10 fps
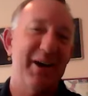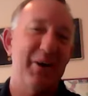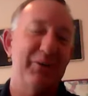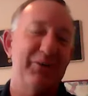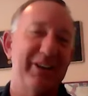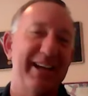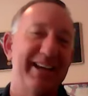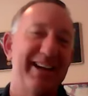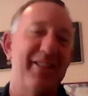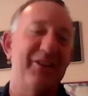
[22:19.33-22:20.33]
hopefully
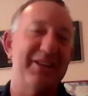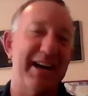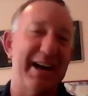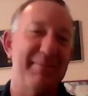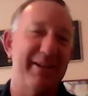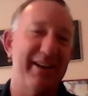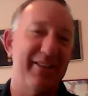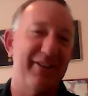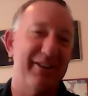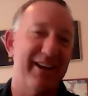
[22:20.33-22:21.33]
another time,
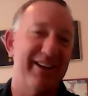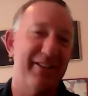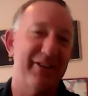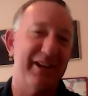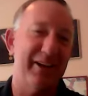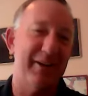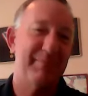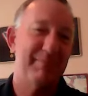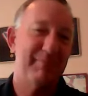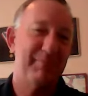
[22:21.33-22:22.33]
another year.